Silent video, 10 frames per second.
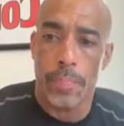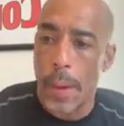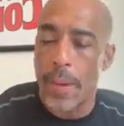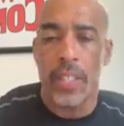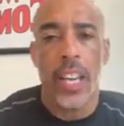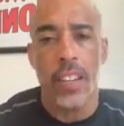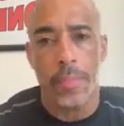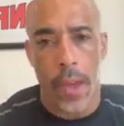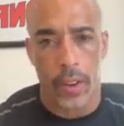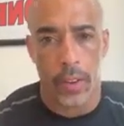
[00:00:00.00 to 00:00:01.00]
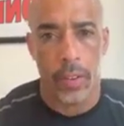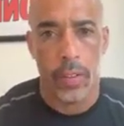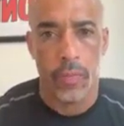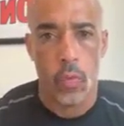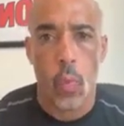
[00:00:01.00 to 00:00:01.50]
Maybe it's eating better.
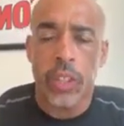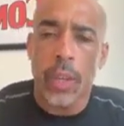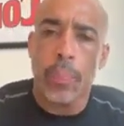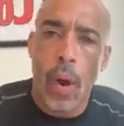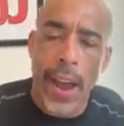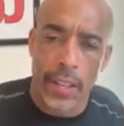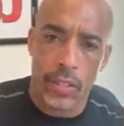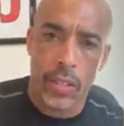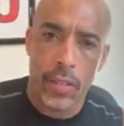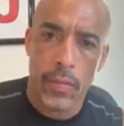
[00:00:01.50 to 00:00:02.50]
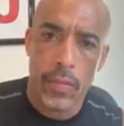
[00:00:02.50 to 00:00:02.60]
What's the price?